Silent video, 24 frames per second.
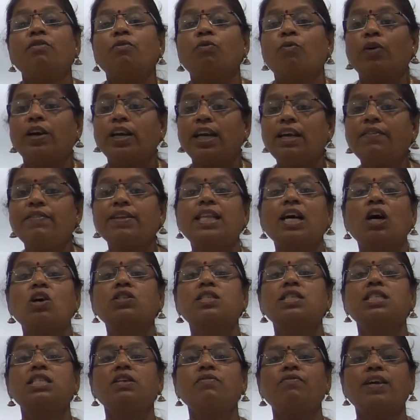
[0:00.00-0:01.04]
Only with the
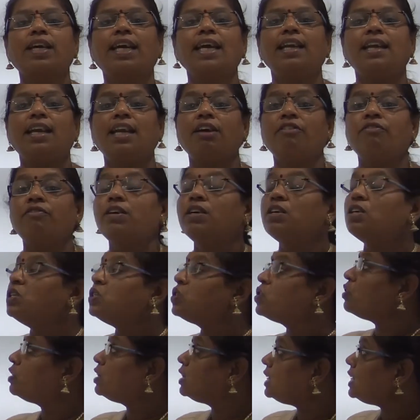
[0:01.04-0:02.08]
oxygen we can live.
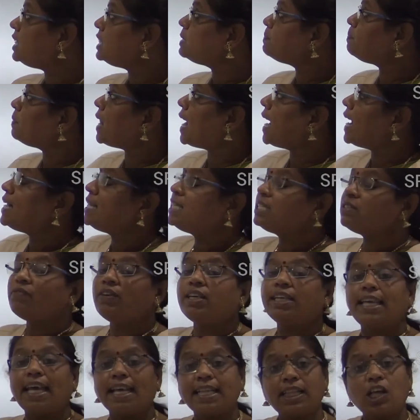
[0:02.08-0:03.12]
So these plants
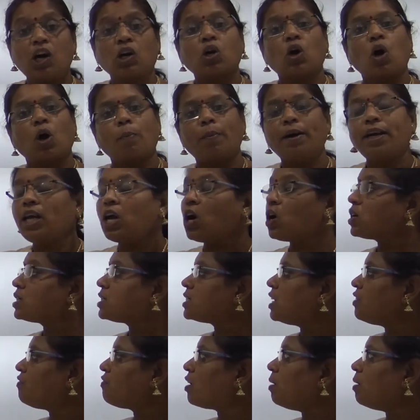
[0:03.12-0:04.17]
will take the carbon dioxide